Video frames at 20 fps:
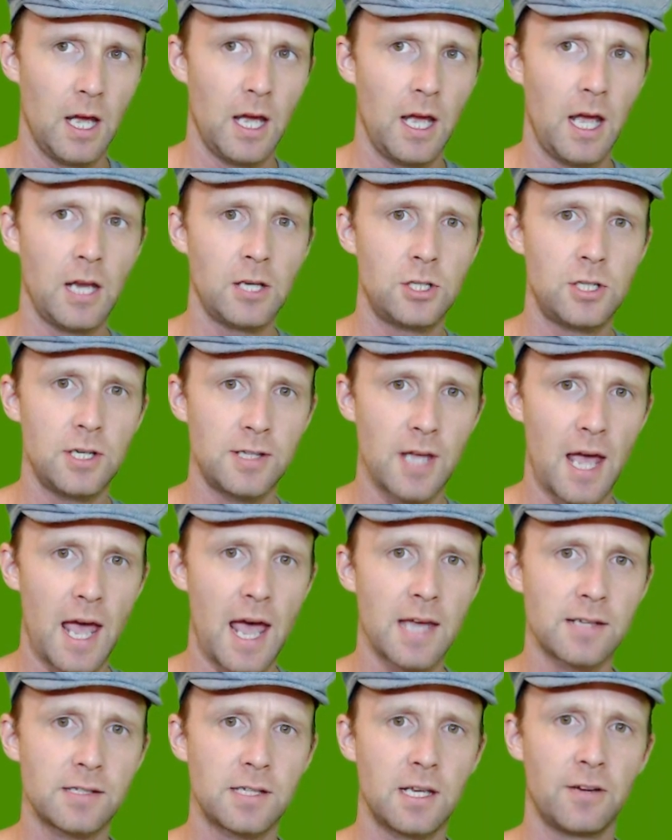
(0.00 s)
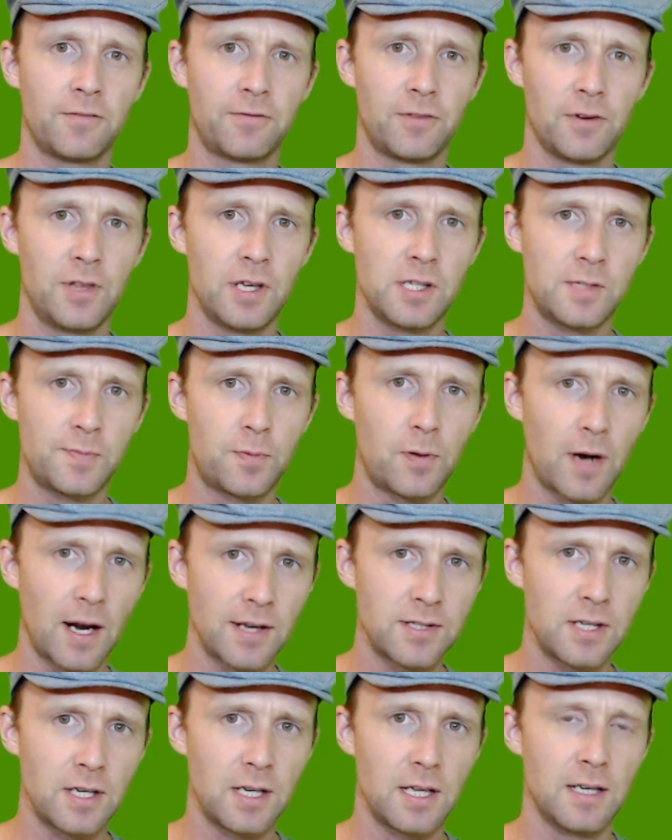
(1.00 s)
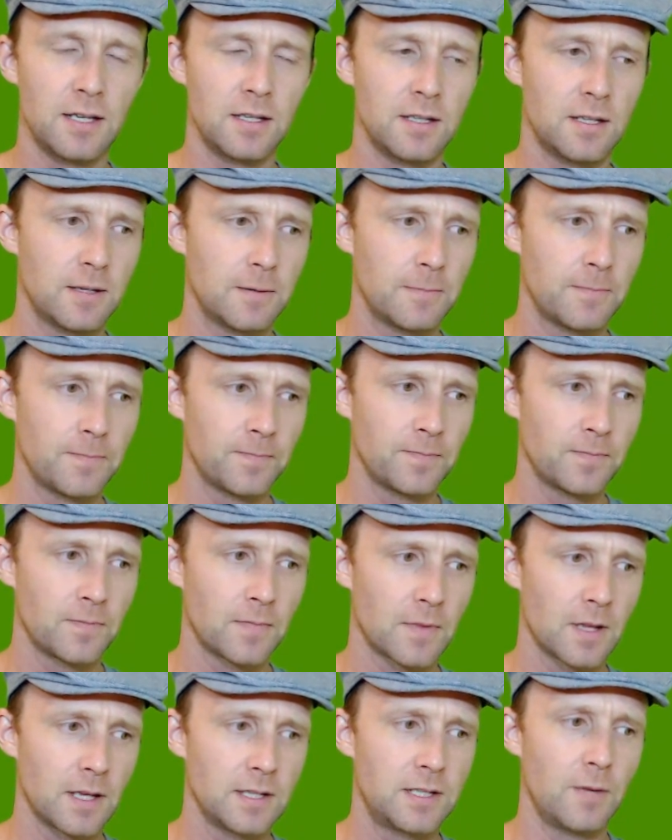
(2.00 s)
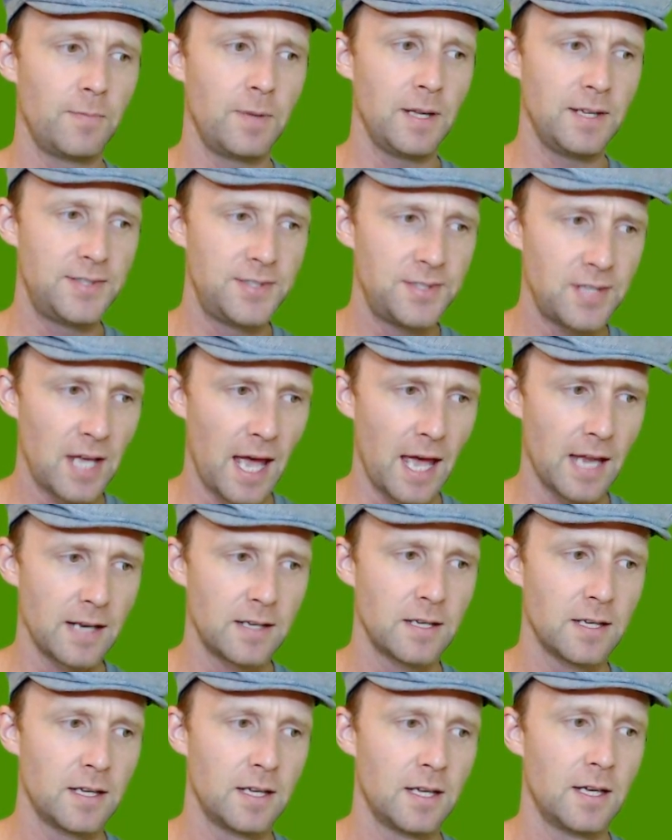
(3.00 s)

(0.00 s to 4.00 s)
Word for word: And she's asking for this precedent to be set